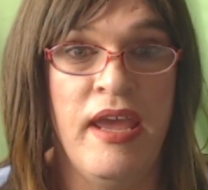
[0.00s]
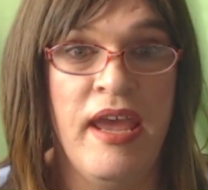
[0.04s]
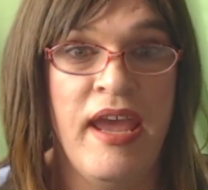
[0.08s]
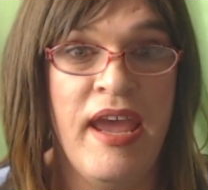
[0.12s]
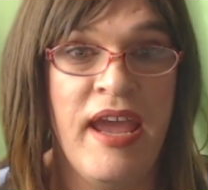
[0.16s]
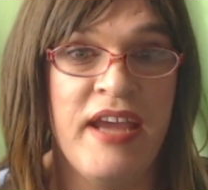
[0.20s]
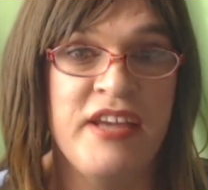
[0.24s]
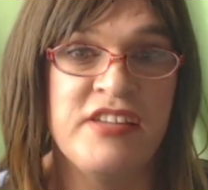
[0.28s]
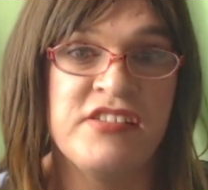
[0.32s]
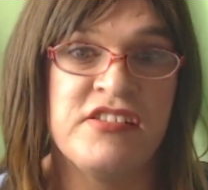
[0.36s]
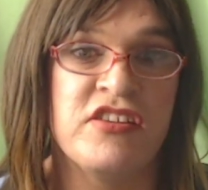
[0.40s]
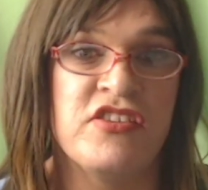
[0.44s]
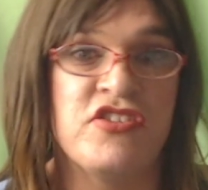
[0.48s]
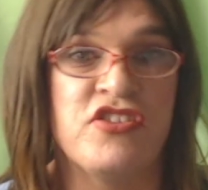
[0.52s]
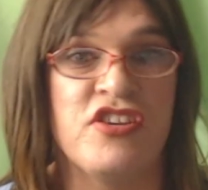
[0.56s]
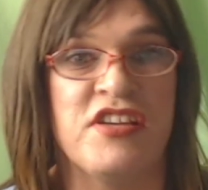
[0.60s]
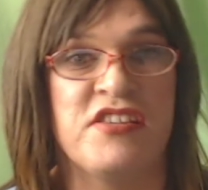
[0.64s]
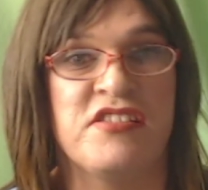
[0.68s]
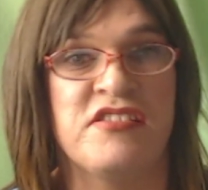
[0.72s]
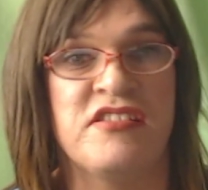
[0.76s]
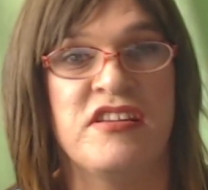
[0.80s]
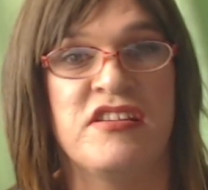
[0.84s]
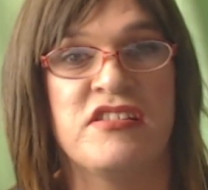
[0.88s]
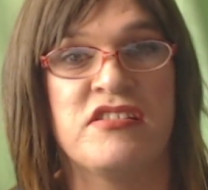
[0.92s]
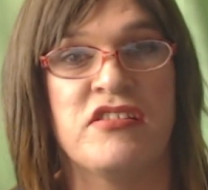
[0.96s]
He
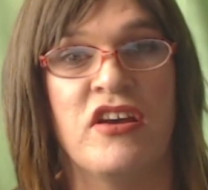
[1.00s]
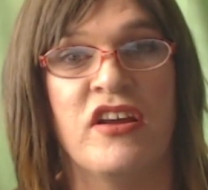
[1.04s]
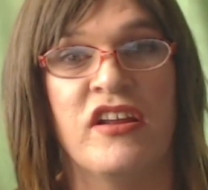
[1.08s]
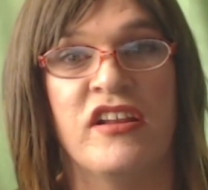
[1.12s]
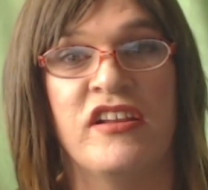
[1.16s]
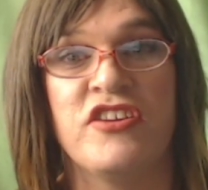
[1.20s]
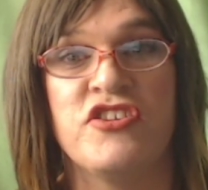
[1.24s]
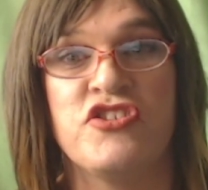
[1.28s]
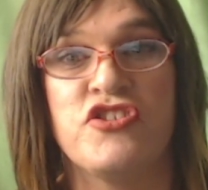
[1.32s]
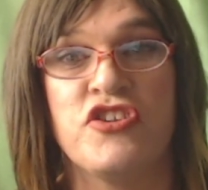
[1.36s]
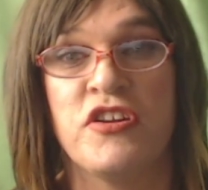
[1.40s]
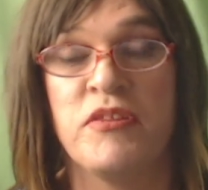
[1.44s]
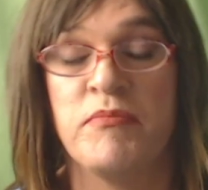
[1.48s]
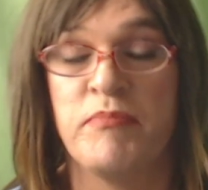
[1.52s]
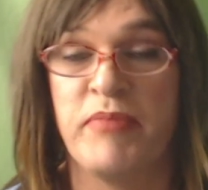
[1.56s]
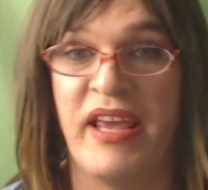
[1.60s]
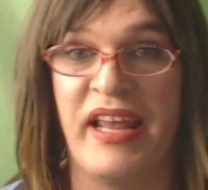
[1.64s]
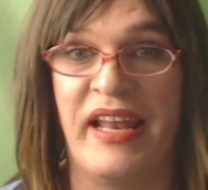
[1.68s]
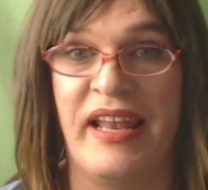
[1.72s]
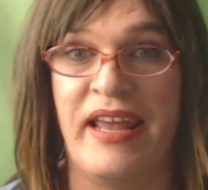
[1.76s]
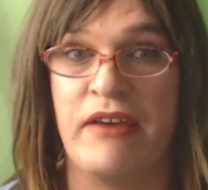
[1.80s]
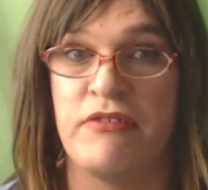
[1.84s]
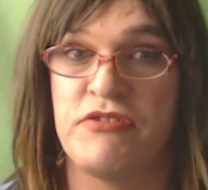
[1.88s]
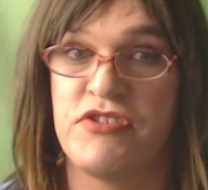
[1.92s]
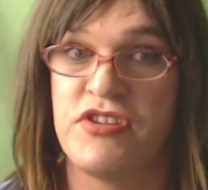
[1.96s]
suggested cyclists shouldn't be
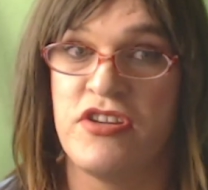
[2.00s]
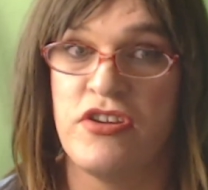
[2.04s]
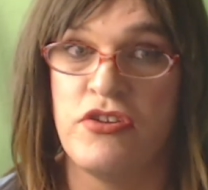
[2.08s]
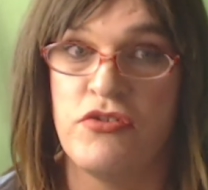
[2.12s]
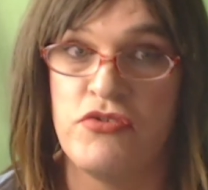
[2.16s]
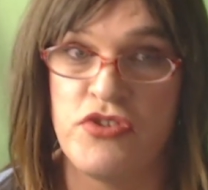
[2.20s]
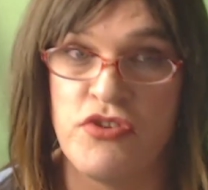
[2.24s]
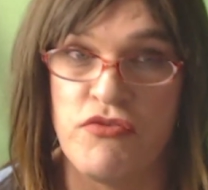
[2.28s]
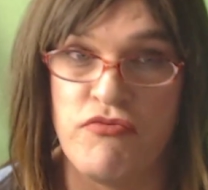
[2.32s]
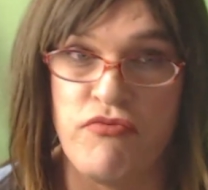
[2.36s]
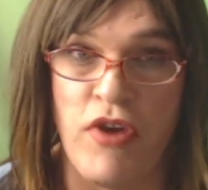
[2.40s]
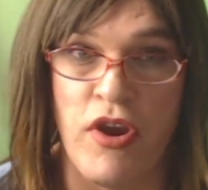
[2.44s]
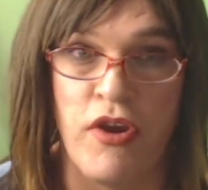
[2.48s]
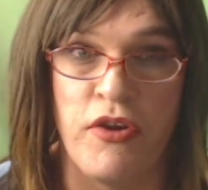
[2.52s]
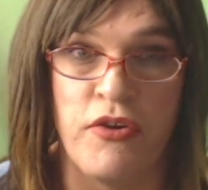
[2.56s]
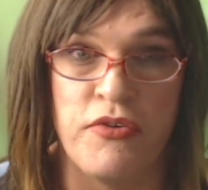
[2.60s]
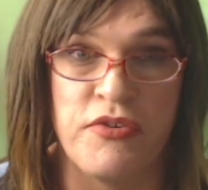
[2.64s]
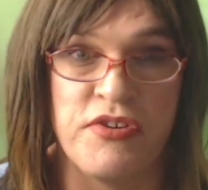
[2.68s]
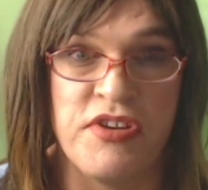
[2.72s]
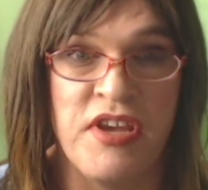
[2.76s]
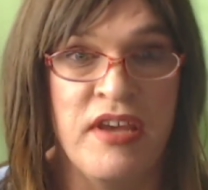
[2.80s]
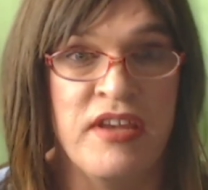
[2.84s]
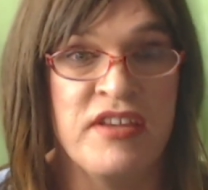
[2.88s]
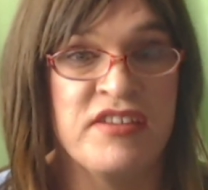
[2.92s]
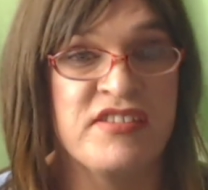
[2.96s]
allowed to use the road,
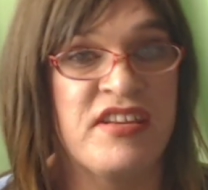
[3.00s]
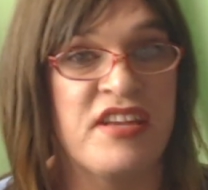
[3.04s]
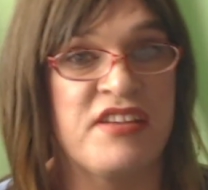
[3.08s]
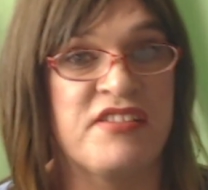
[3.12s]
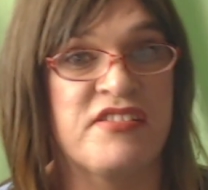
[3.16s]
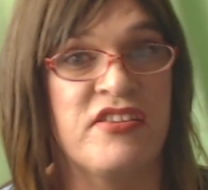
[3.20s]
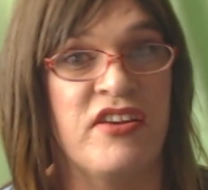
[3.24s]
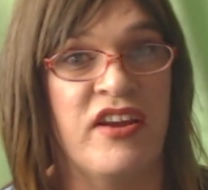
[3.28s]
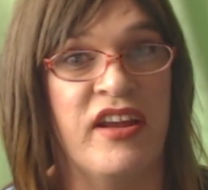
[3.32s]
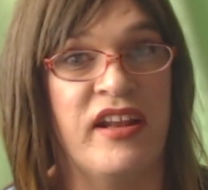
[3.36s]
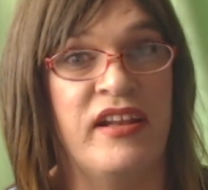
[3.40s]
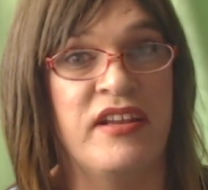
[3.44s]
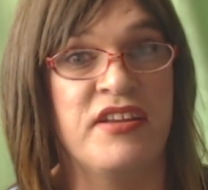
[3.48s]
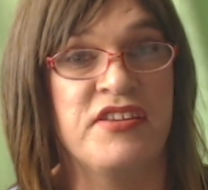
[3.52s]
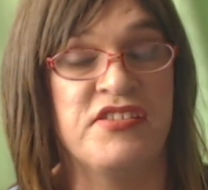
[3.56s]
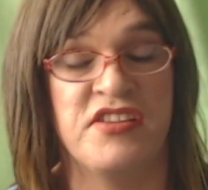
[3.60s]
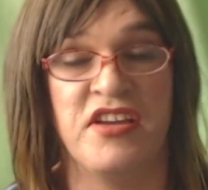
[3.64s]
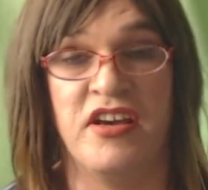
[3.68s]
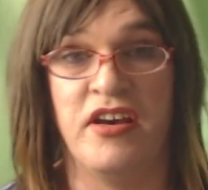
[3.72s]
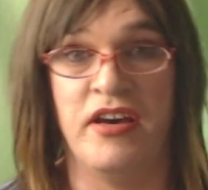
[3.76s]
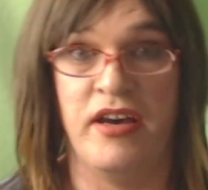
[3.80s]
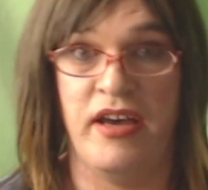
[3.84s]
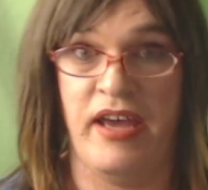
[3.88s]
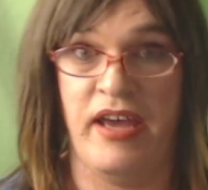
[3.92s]
said cyclists are